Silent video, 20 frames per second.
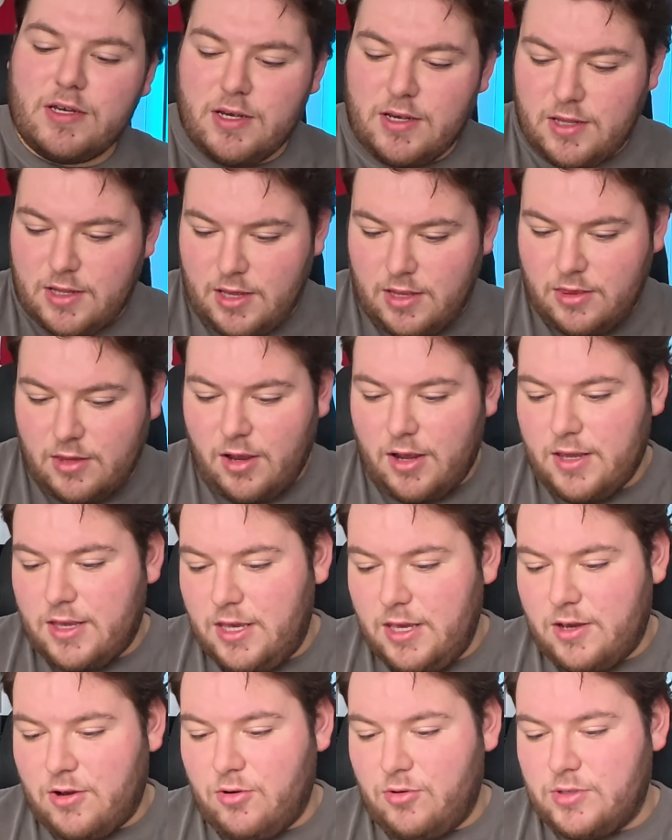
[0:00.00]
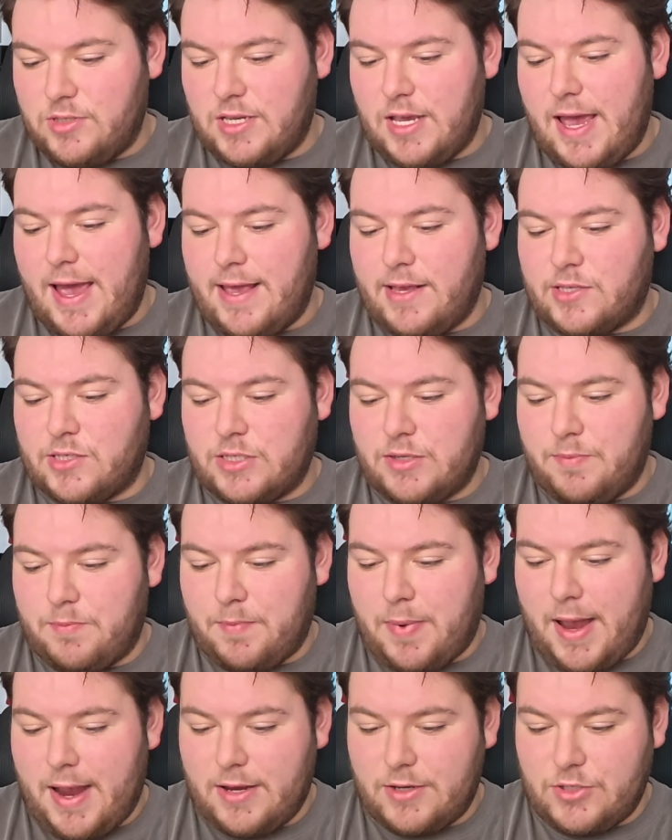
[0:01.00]
Then Nike Cortez
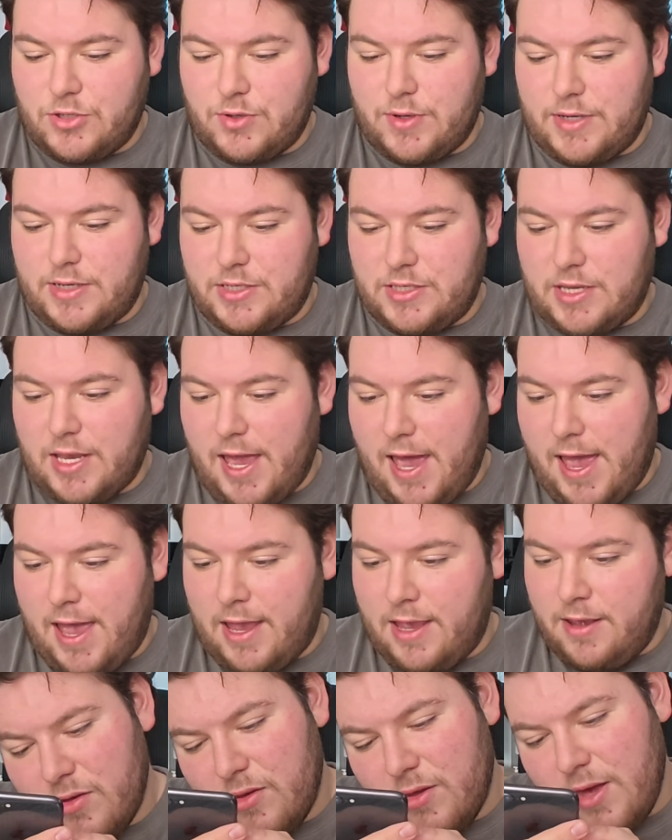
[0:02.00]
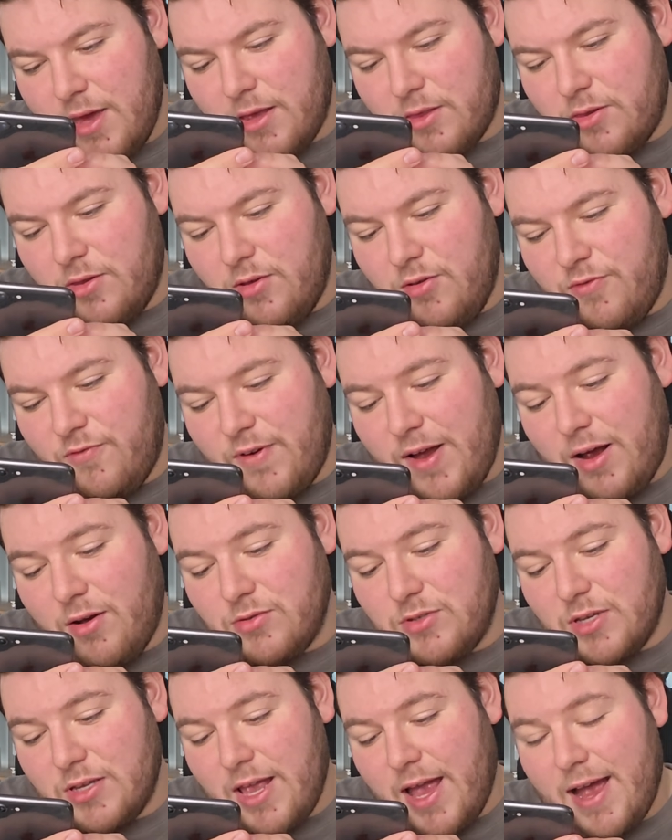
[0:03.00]
St. Patrick's Day. Yeah,
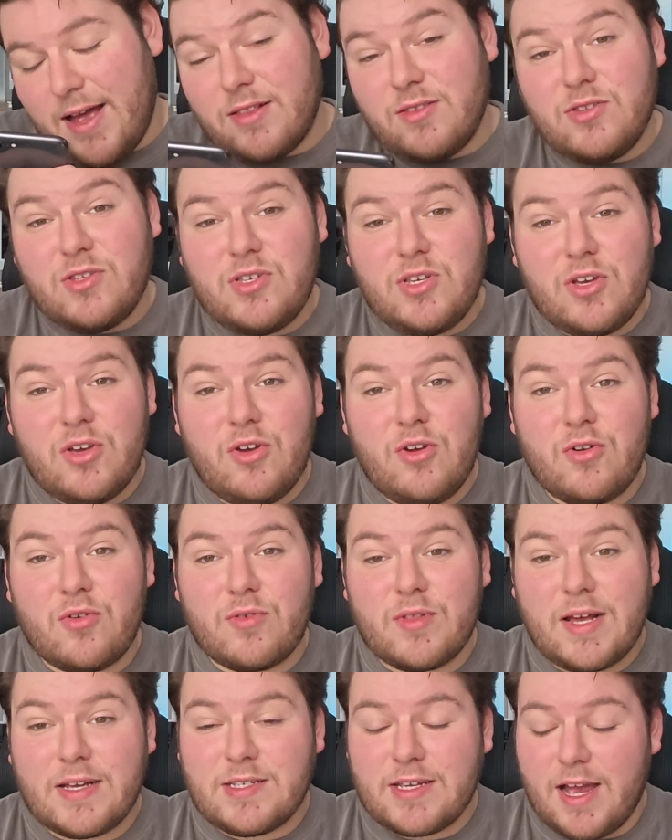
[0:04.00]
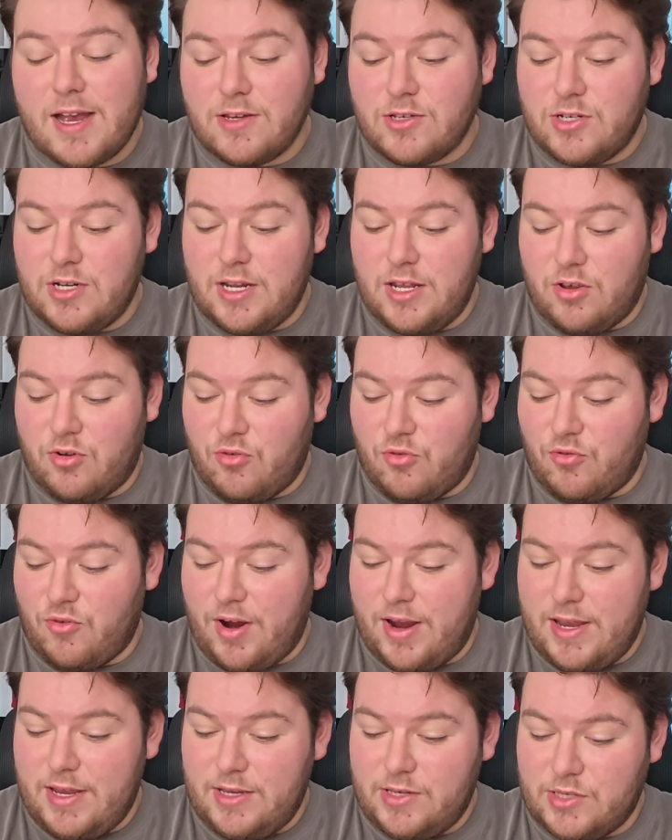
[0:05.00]
2002. That's actually
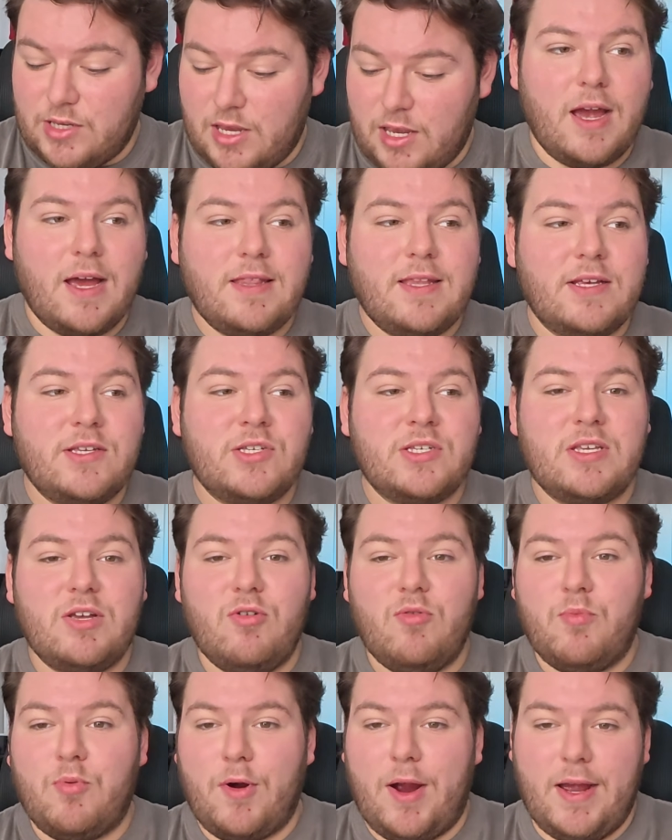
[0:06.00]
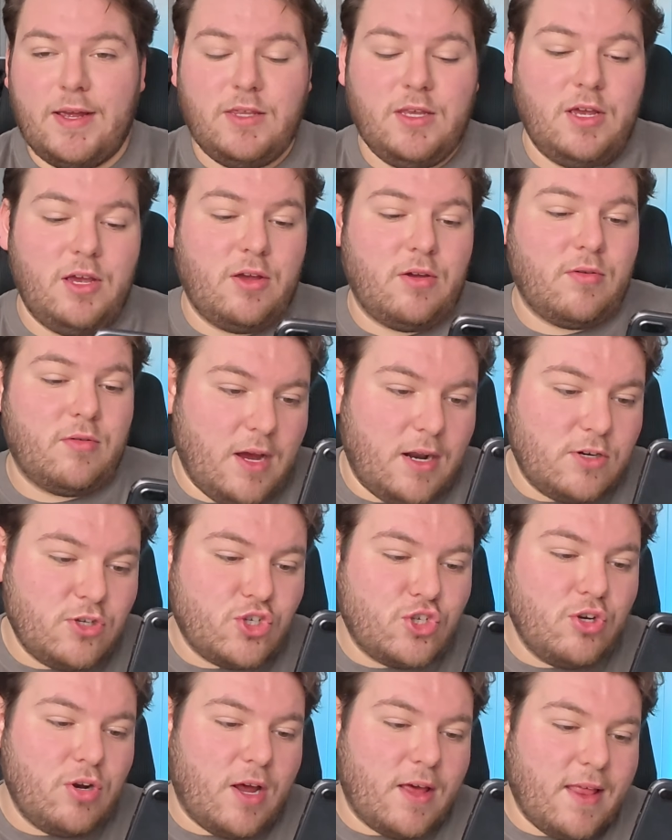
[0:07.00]
crazy. And they're still brand new. And a
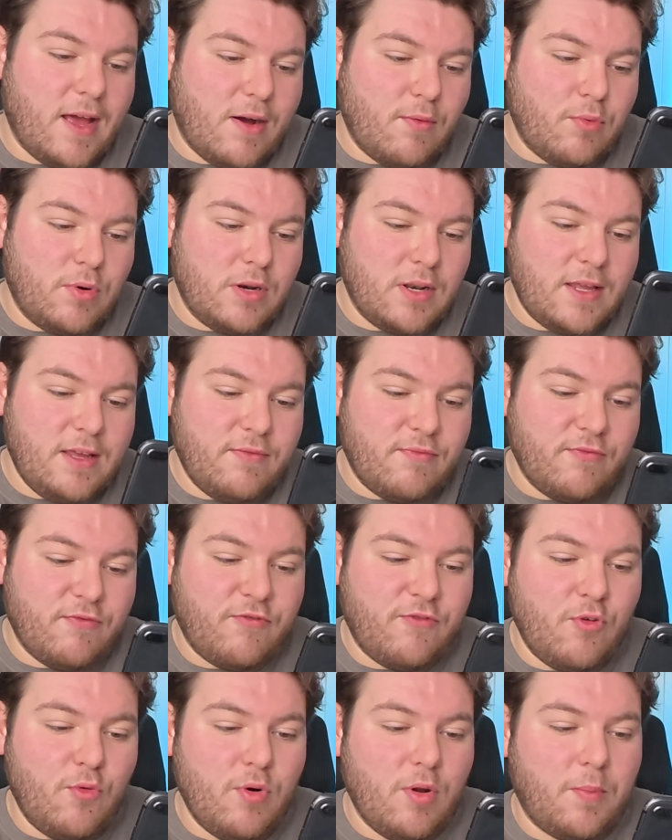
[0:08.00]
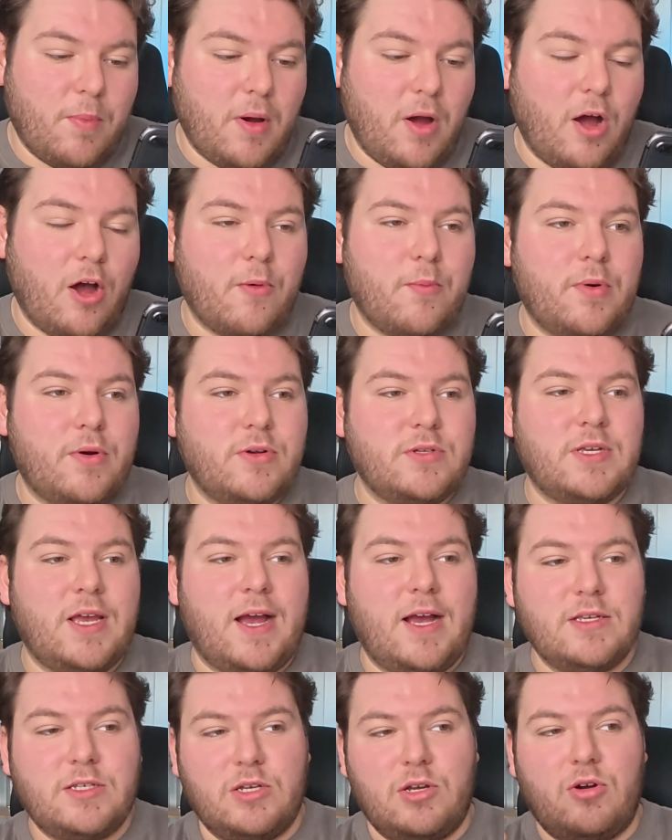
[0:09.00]
shoe like that wouldn't even fall apart because it
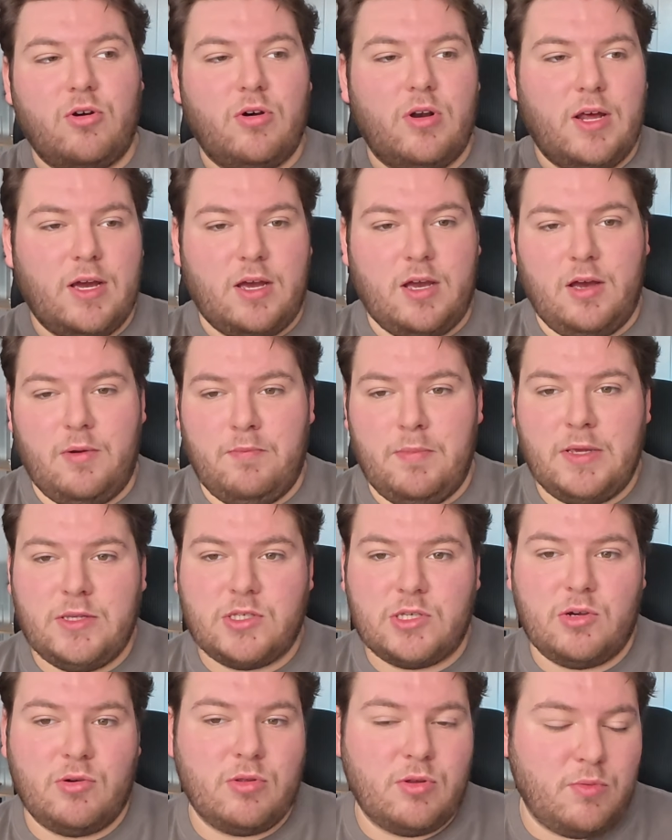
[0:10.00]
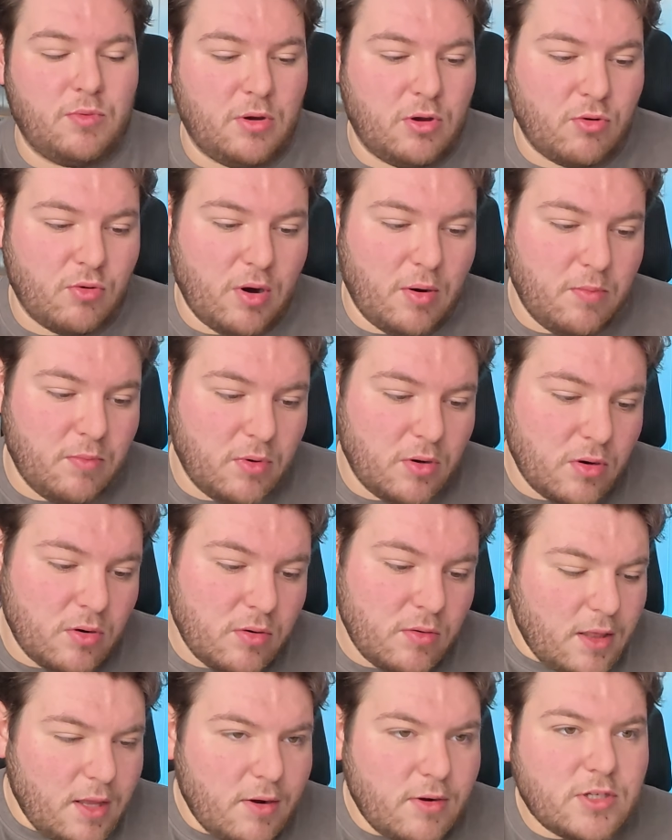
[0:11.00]
hasn't got like a midsole that would
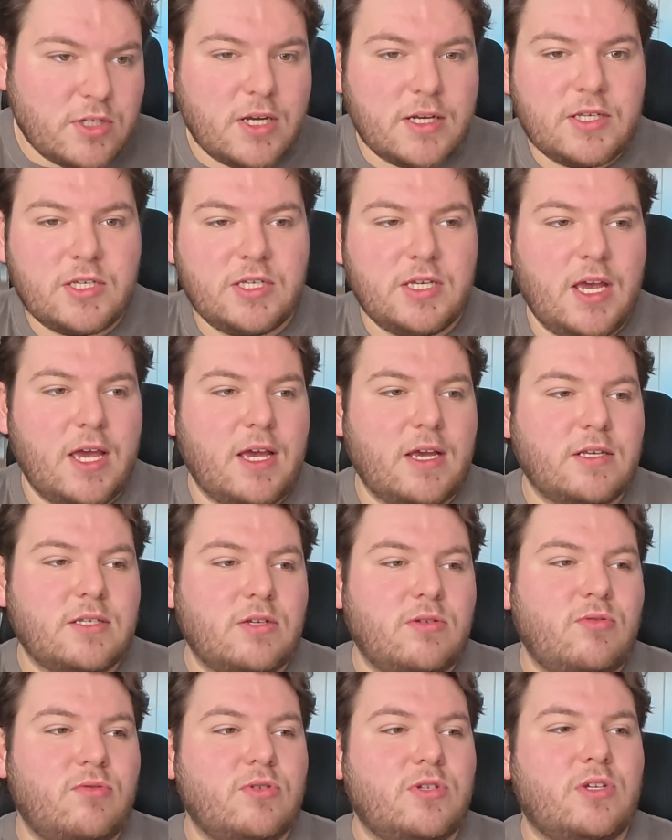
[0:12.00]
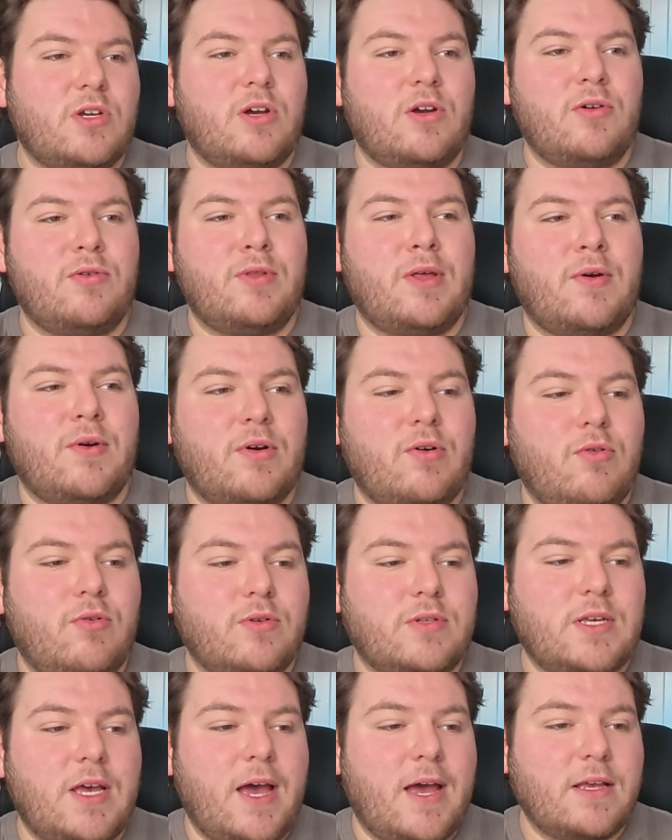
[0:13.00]
crumble. They're a size 6 and also they're a
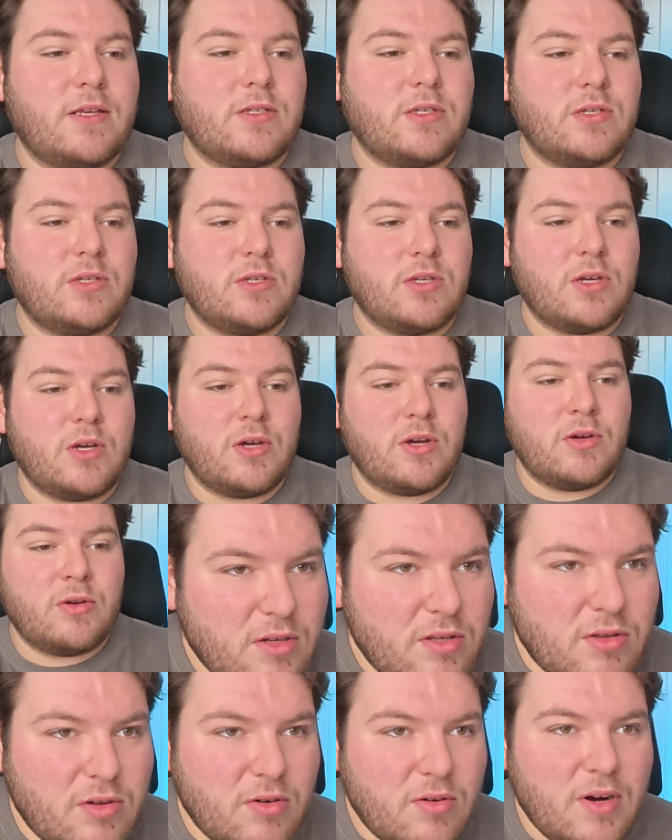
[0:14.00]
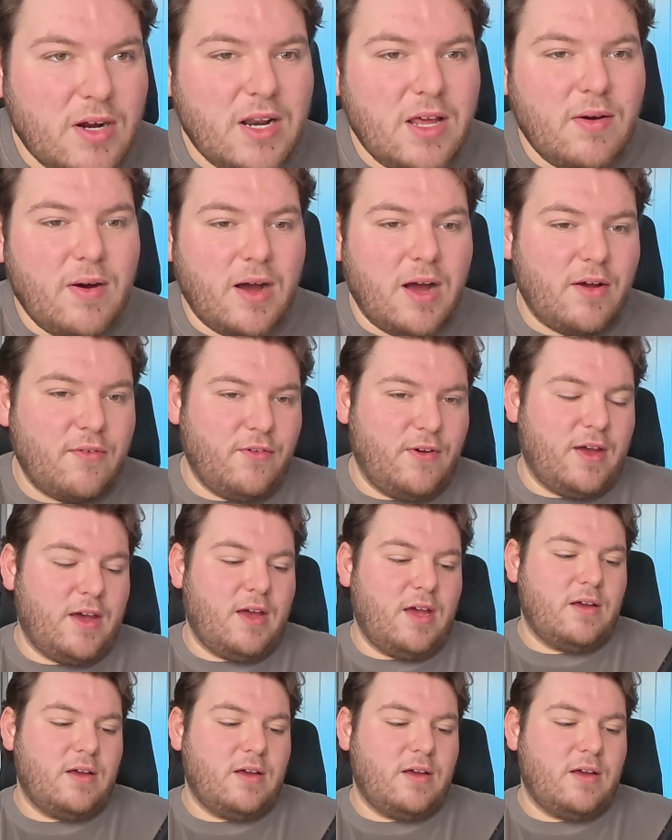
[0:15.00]
Cortez. So not really worth it.